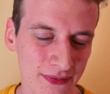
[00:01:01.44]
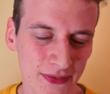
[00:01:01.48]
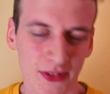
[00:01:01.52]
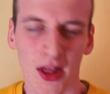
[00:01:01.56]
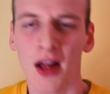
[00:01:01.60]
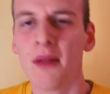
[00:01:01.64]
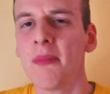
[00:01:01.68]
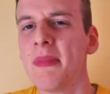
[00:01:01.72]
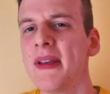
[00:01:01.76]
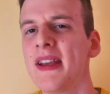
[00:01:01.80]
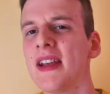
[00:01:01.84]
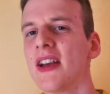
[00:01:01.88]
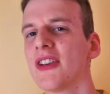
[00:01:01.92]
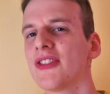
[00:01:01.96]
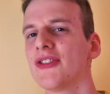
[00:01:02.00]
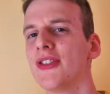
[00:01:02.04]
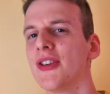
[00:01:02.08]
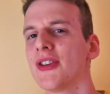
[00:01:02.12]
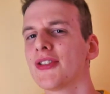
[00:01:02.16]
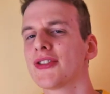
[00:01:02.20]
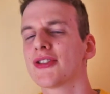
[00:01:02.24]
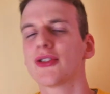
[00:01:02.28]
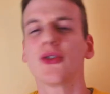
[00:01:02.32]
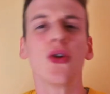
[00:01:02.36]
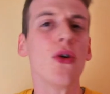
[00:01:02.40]
Not because
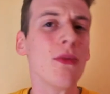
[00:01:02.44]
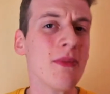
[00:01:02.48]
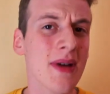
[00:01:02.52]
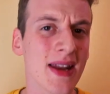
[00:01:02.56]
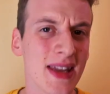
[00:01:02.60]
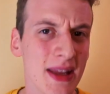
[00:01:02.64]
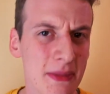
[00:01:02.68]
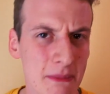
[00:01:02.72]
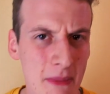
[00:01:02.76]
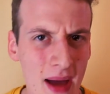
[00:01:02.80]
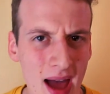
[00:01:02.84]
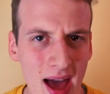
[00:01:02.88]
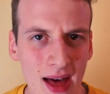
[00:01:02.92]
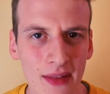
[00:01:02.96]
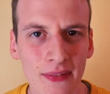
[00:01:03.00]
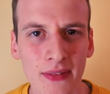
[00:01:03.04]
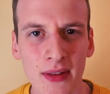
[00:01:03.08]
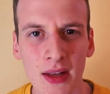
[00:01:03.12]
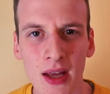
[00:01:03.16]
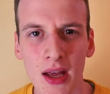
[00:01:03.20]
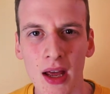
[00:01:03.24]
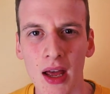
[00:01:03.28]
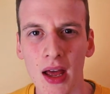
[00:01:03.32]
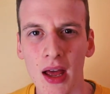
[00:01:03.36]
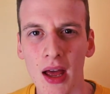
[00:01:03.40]
there's too many
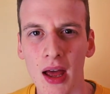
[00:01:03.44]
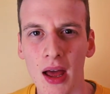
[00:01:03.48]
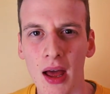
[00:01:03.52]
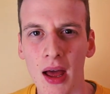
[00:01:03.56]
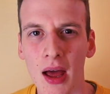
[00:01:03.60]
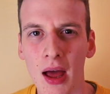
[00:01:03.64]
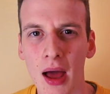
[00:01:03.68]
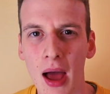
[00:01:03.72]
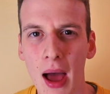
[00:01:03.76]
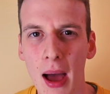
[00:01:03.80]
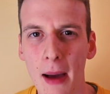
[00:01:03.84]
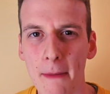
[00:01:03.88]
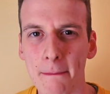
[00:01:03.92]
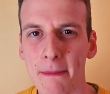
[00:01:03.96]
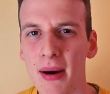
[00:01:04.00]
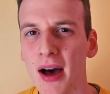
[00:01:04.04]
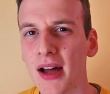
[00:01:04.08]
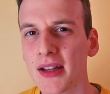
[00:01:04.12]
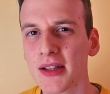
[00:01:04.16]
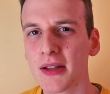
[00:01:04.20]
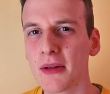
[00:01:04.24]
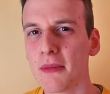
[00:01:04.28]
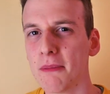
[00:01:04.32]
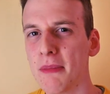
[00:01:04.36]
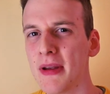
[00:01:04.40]
men,
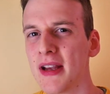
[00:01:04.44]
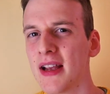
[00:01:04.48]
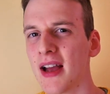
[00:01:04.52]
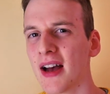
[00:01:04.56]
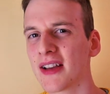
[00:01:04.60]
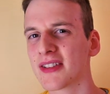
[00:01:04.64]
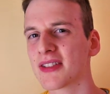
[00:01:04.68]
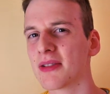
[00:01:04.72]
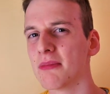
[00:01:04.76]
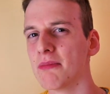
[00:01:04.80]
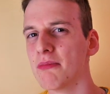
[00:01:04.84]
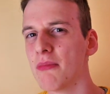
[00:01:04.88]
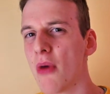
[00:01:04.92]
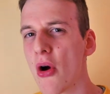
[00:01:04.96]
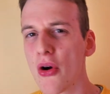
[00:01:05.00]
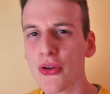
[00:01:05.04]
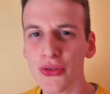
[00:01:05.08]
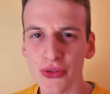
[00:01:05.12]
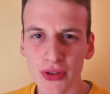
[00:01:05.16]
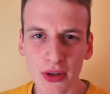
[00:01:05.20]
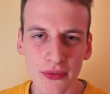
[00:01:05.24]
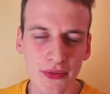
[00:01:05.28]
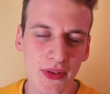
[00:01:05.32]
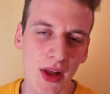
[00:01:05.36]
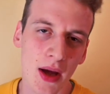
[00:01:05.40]
but because
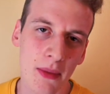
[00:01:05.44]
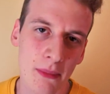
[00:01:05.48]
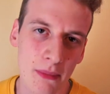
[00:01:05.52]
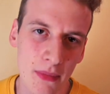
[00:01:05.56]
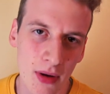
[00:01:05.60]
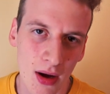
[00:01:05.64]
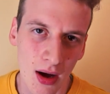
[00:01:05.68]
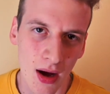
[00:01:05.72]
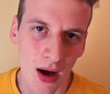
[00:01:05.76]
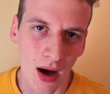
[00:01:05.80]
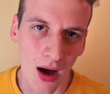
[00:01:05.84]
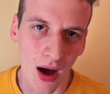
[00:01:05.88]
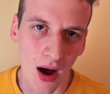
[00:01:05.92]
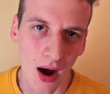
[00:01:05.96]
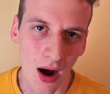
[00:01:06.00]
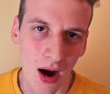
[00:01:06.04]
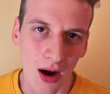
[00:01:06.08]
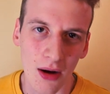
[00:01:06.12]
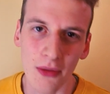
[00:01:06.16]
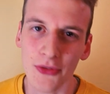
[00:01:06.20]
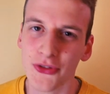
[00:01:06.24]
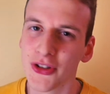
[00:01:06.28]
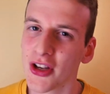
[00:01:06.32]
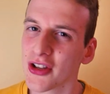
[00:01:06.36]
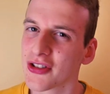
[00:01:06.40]
most of them
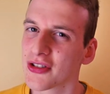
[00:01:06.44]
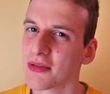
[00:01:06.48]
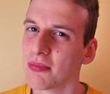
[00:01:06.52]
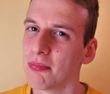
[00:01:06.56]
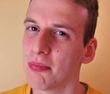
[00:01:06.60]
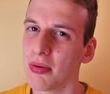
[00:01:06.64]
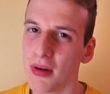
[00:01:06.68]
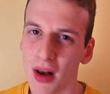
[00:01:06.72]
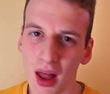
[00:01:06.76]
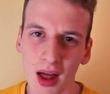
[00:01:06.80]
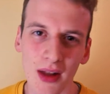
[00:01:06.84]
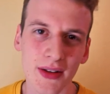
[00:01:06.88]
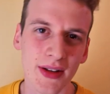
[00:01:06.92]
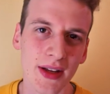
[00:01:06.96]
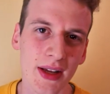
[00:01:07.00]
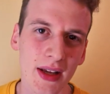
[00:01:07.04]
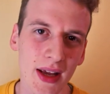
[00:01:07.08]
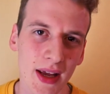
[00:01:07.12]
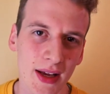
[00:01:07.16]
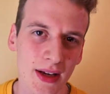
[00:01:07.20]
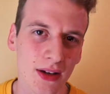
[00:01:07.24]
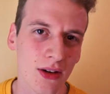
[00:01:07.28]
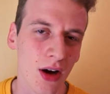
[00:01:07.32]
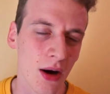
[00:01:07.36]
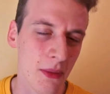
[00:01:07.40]
are just
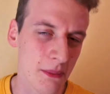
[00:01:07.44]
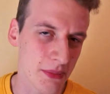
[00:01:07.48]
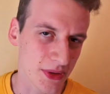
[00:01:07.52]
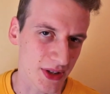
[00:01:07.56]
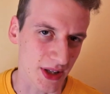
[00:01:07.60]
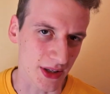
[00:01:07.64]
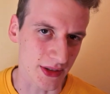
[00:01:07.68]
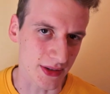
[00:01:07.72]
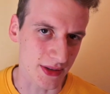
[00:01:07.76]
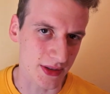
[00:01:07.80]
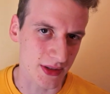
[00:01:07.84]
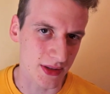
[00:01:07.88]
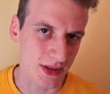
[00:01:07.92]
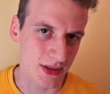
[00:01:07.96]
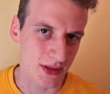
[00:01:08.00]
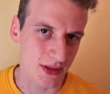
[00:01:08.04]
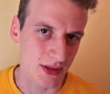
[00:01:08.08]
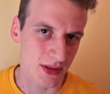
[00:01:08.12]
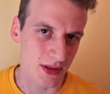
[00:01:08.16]
bloody incompetent.